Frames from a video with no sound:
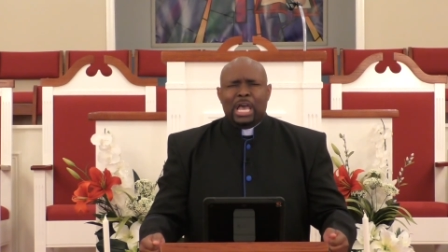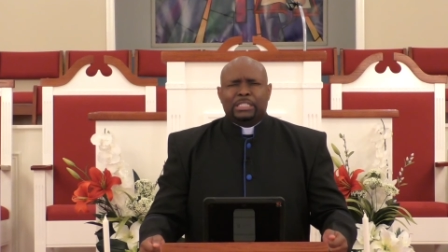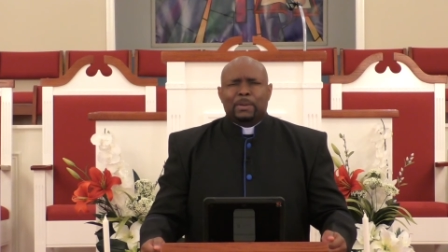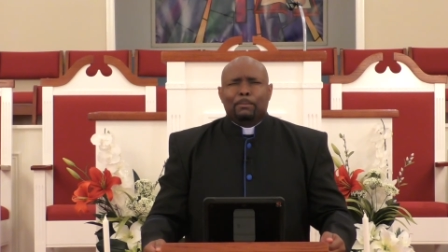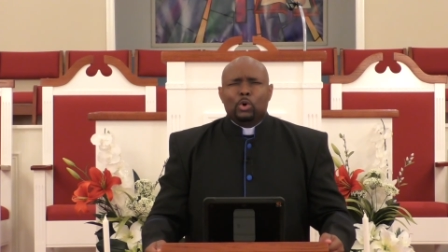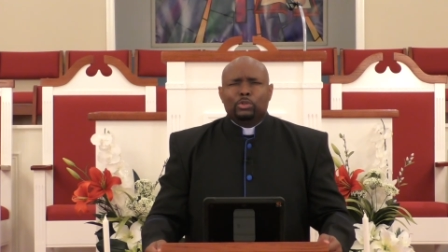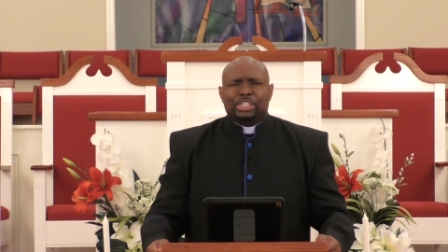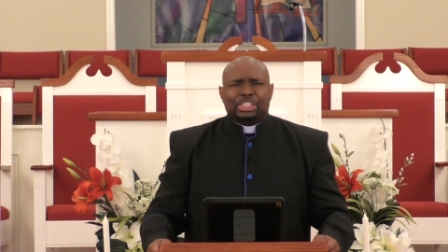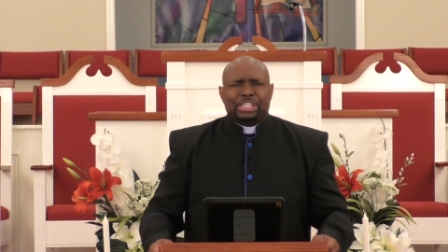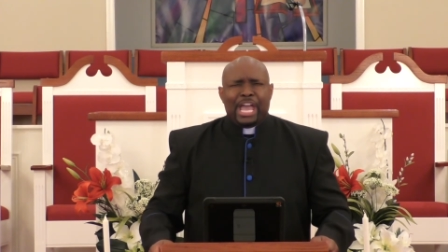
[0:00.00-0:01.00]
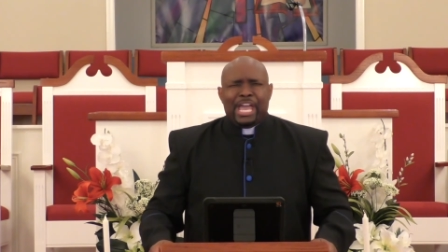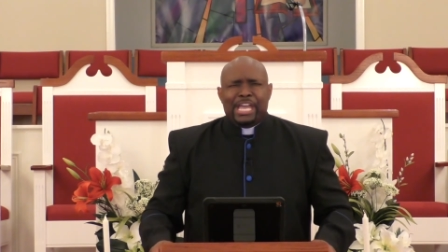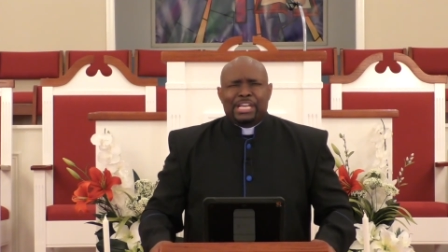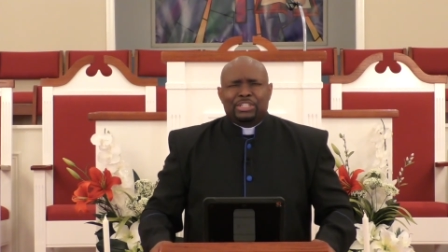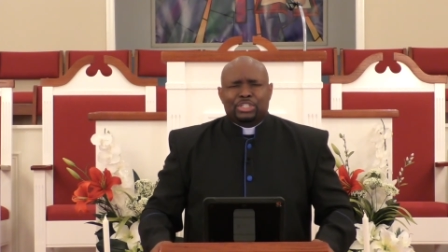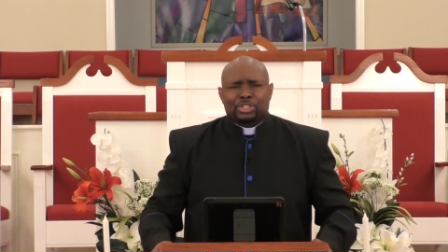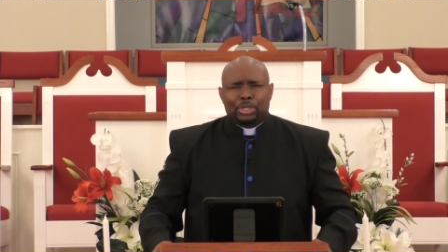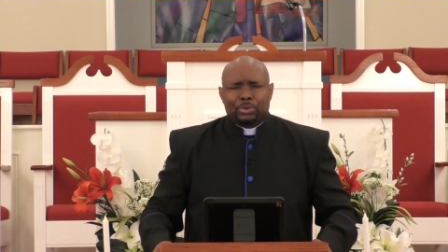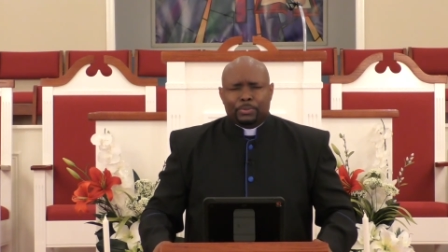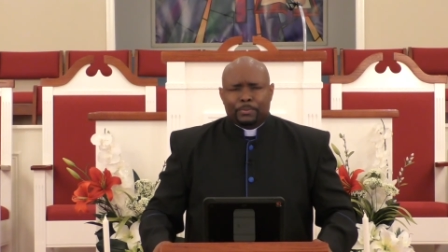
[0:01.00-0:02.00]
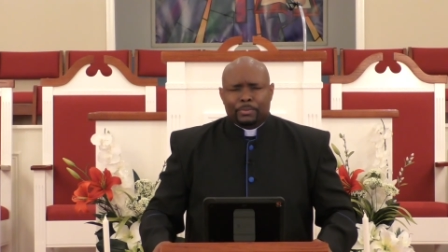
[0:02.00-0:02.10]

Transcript: to move to stage two.